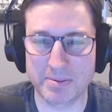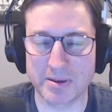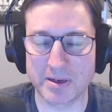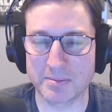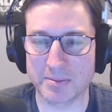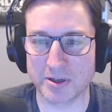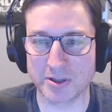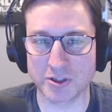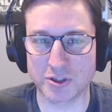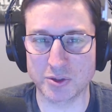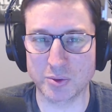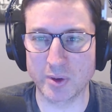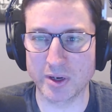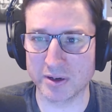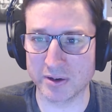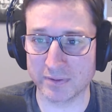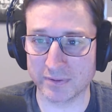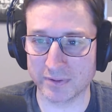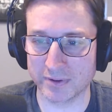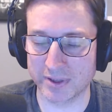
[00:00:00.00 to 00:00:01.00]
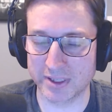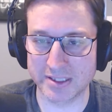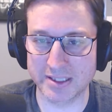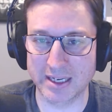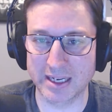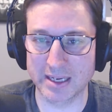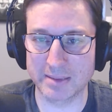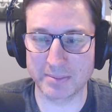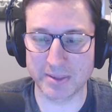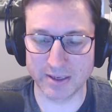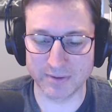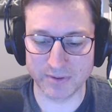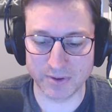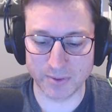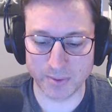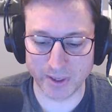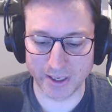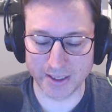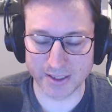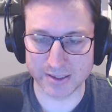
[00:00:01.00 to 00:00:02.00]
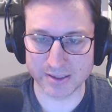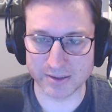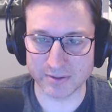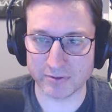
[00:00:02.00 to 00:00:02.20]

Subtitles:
him on Twitter for his damn giveaways.